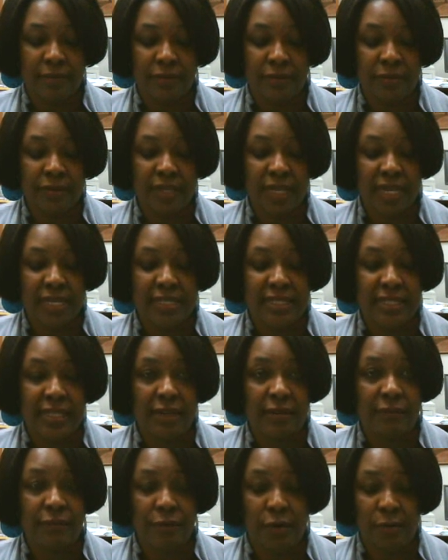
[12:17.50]
3
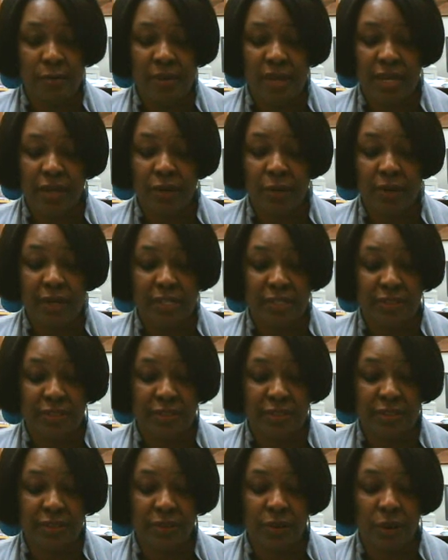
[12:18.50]
essay format
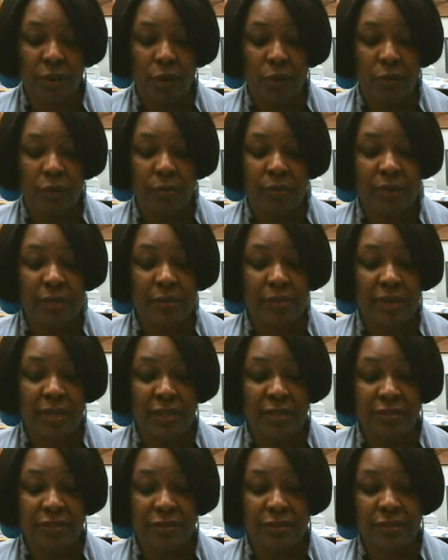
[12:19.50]
questions will be
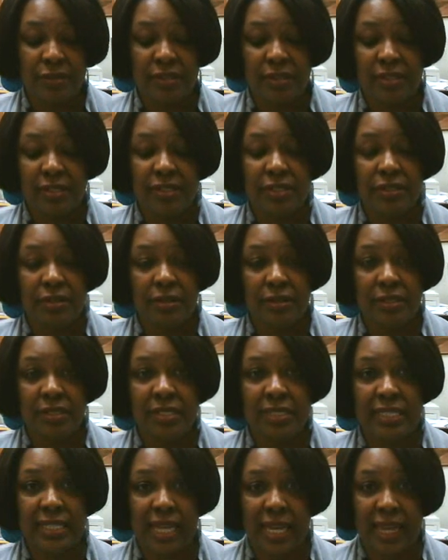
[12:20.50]
administered to
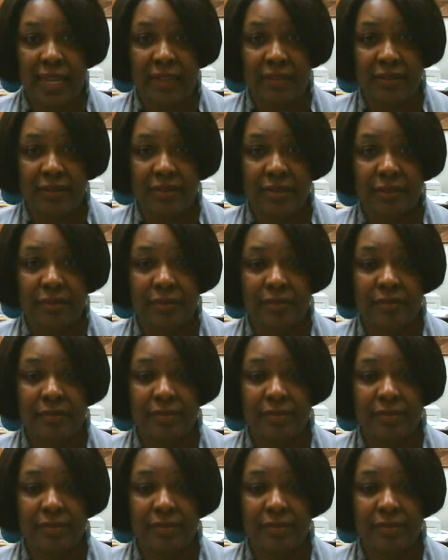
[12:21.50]
students to answer.